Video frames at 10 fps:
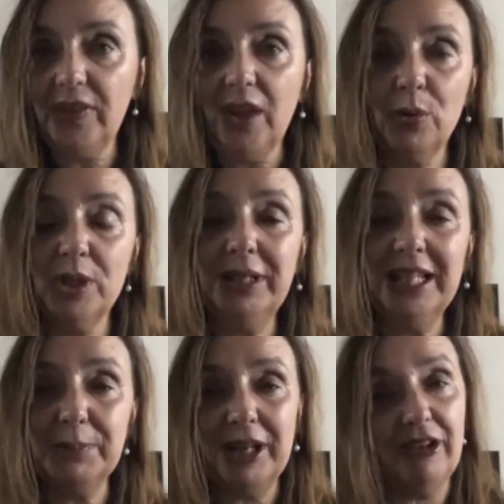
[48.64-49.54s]
with Amelia's
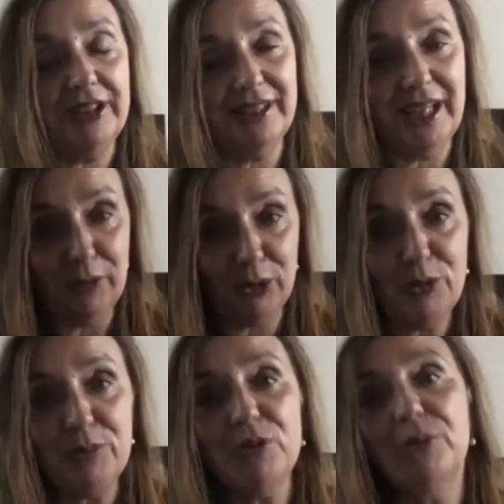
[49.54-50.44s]
background in
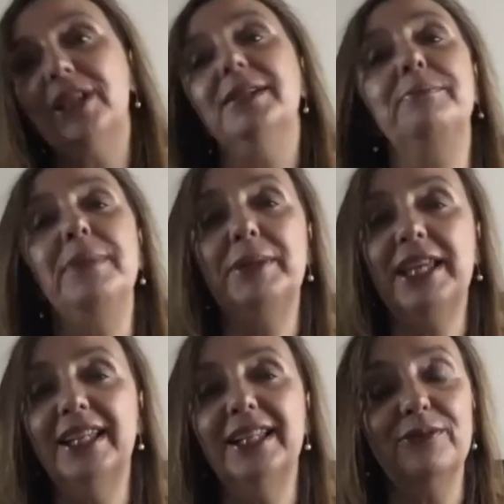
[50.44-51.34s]
recruitment, we're going to maybe get
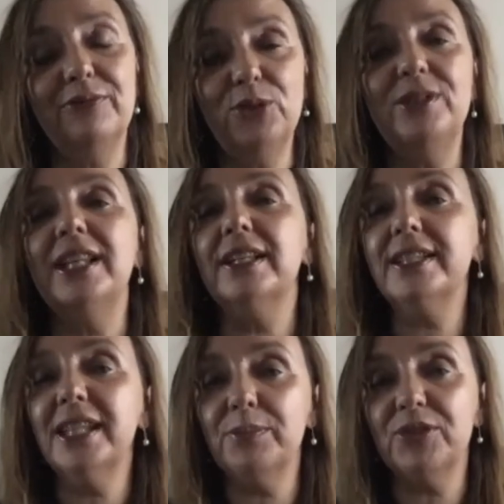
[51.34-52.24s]
a few little
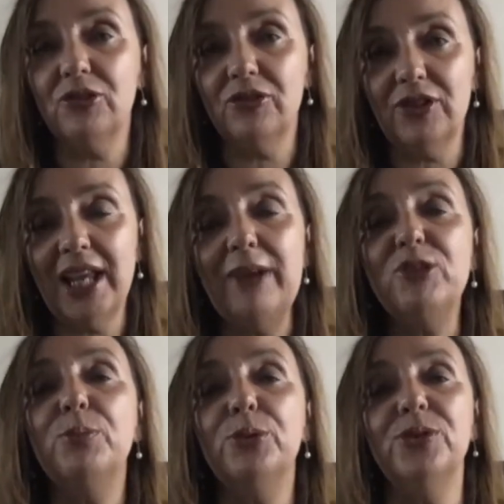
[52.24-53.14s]
tips on how to
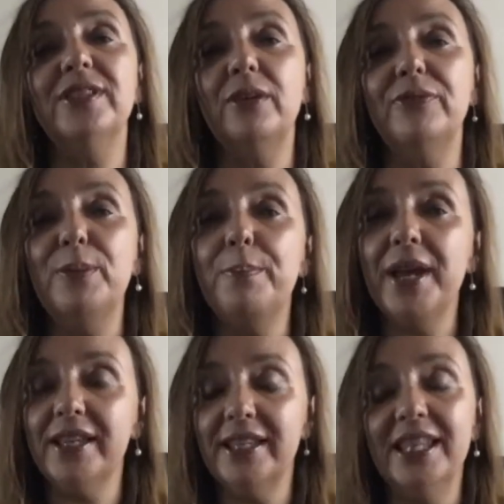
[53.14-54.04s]
put yourself in
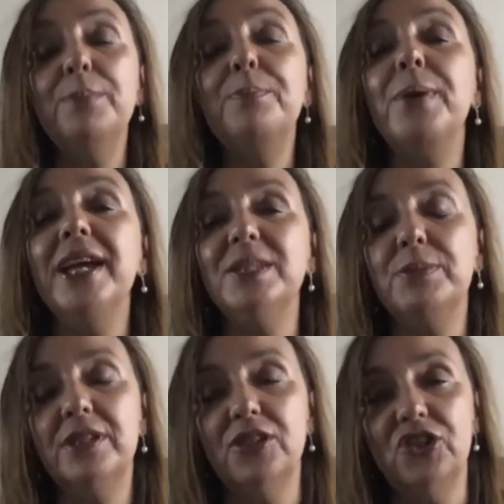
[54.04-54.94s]
the best
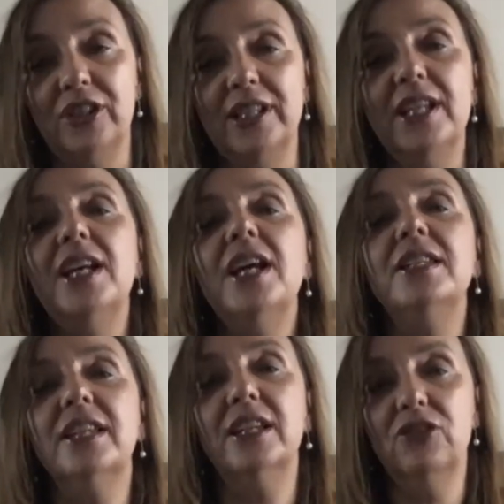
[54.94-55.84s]
position to
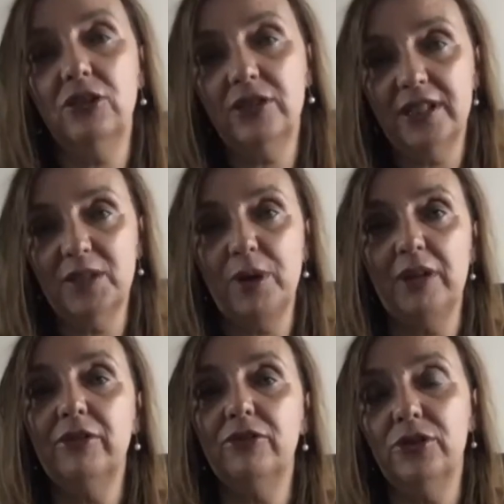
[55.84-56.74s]
get noticed by
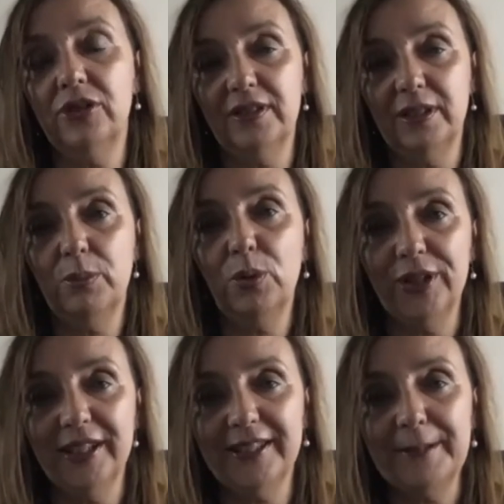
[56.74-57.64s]
recruiters and
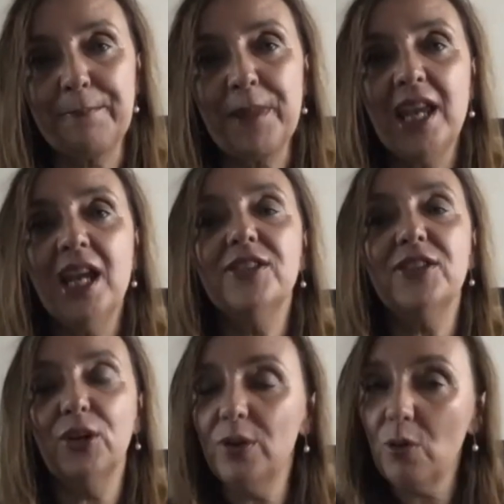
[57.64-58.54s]
employers.
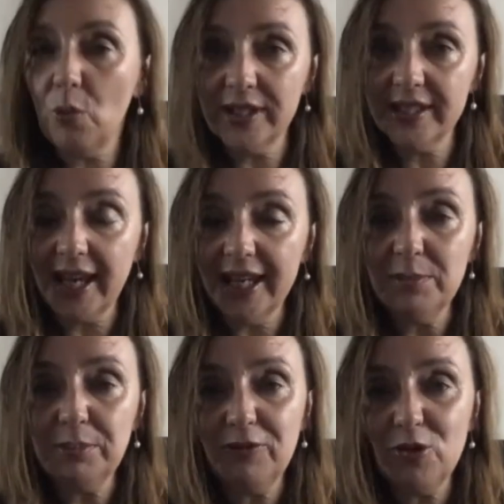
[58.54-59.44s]
So once again,
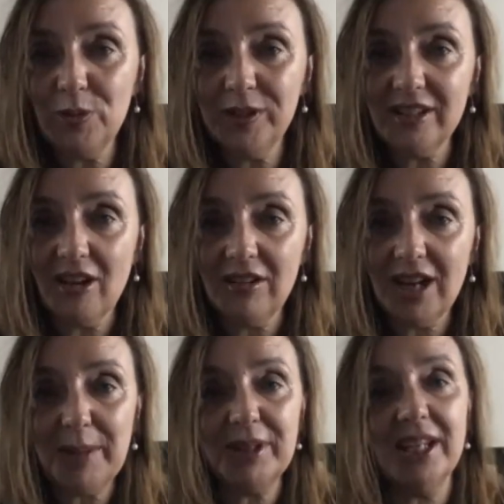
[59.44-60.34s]
before we start,
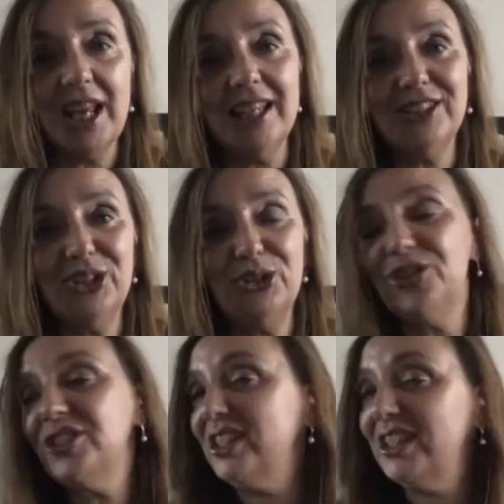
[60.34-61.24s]
I'm going to ask you just
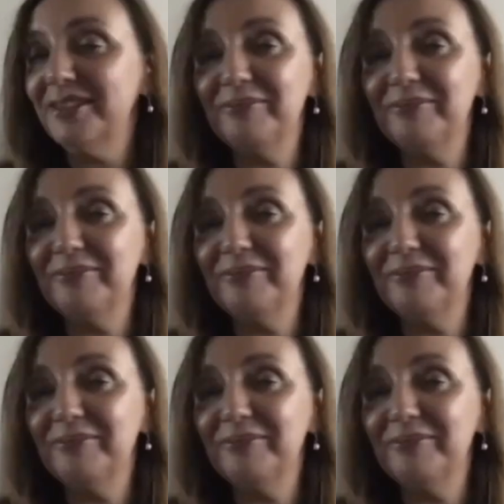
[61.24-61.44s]
to